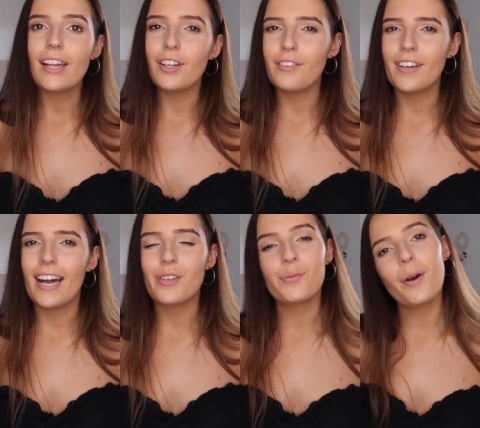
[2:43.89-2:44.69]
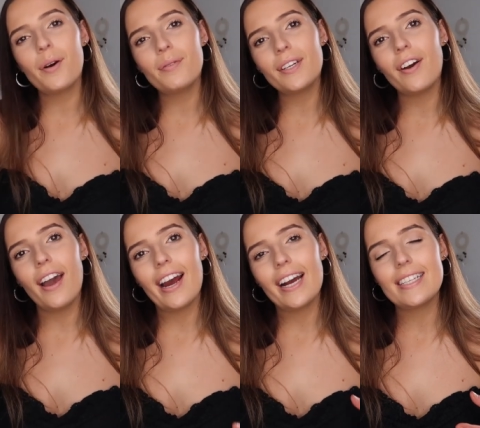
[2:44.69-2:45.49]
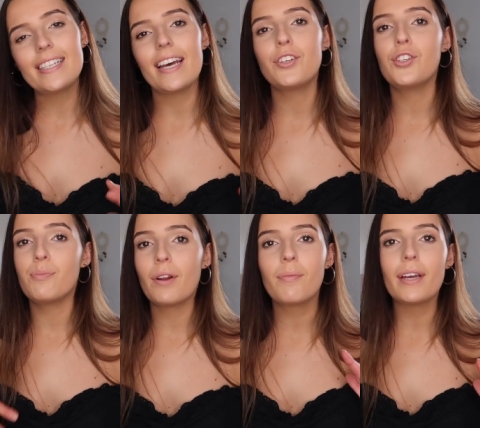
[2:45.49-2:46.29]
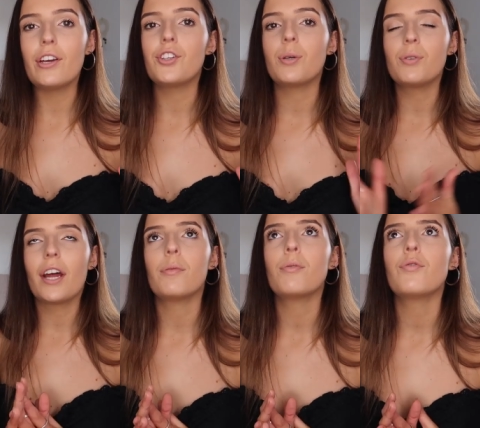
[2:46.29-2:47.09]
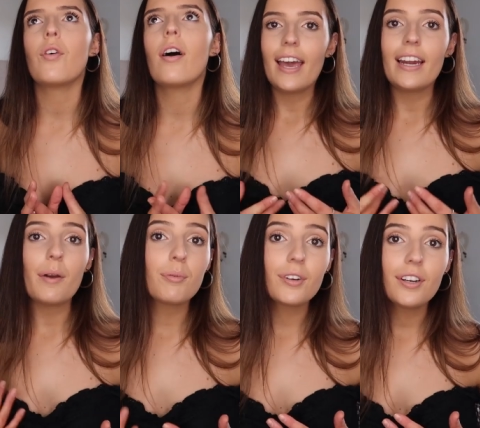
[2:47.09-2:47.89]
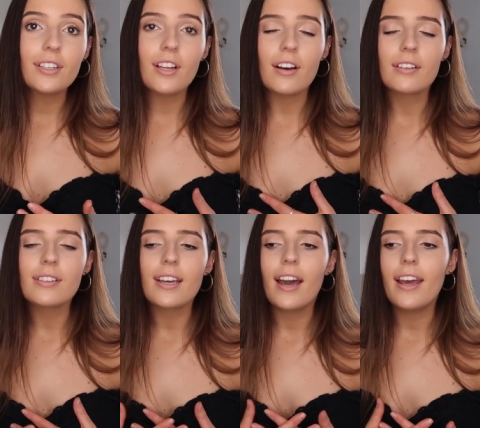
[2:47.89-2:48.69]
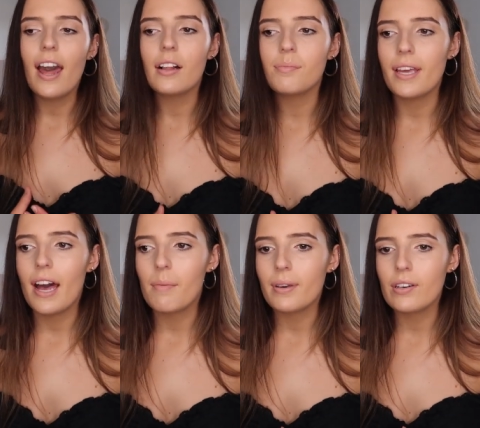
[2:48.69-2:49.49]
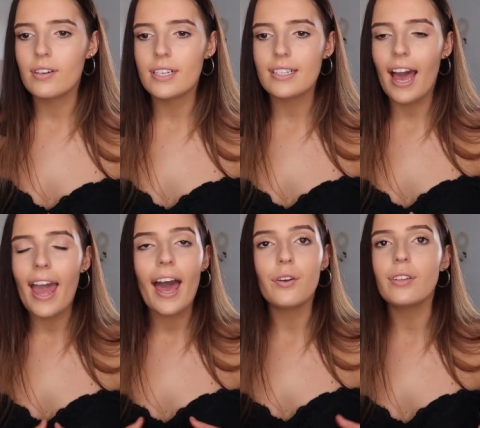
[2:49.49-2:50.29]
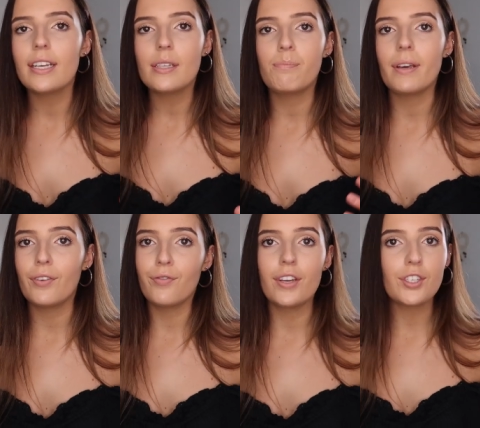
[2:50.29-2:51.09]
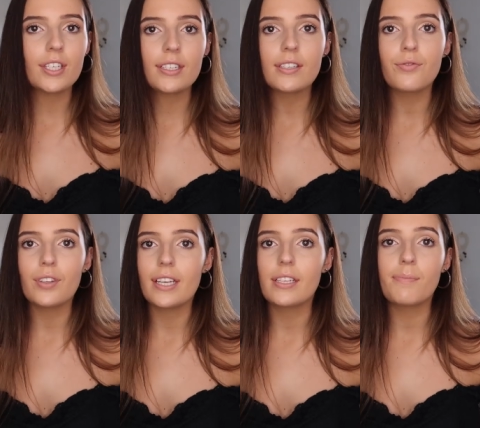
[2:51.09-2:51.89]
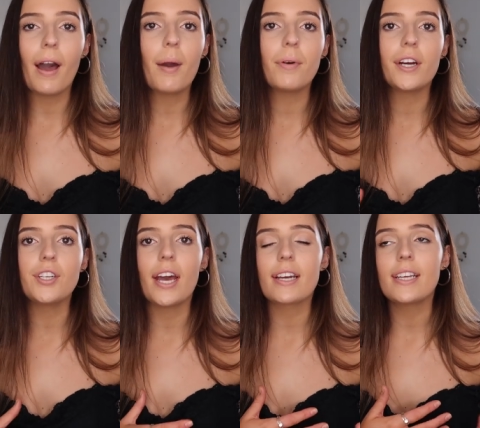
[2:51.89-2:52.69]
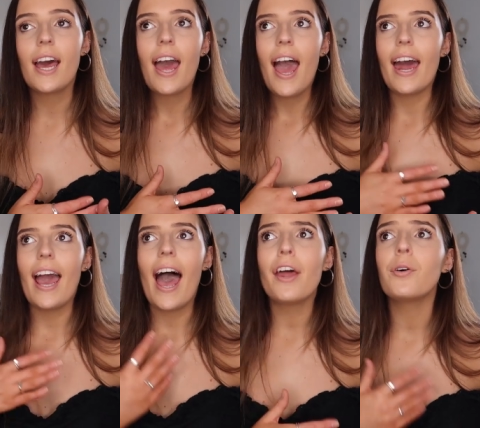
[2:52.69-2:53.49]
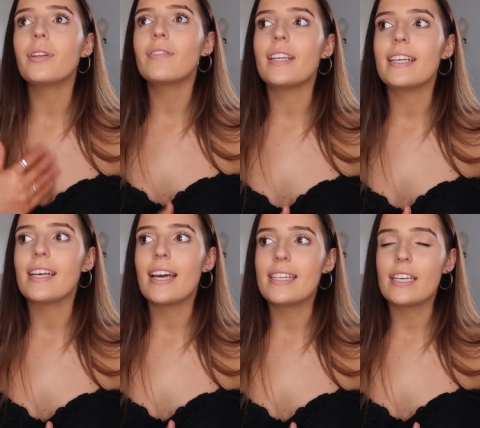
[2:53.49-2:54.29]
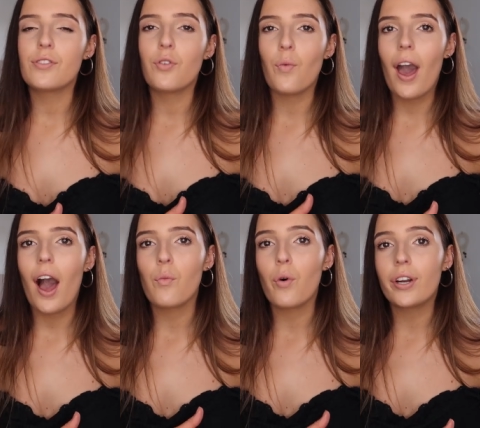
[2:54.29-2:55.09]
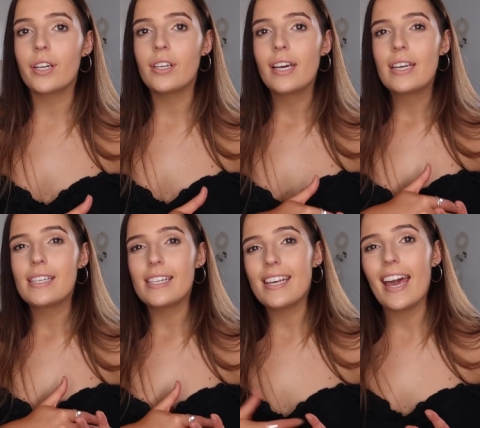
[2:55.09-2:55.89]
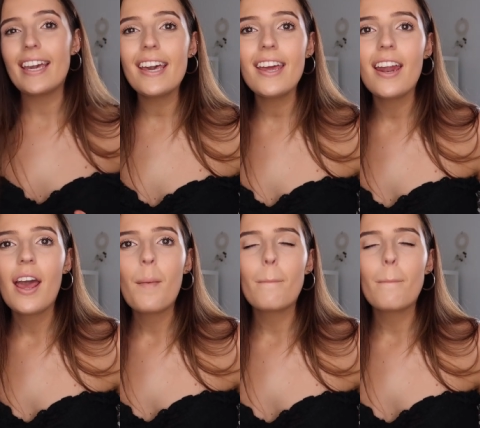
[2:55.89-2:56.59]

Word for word: A lot of you guys would probably know her as says she's been on my YouTube channel before and I brought her along to kind of help me out because I had all these big visions for the Inspire project and I had all of these ideas for where I wanted to take it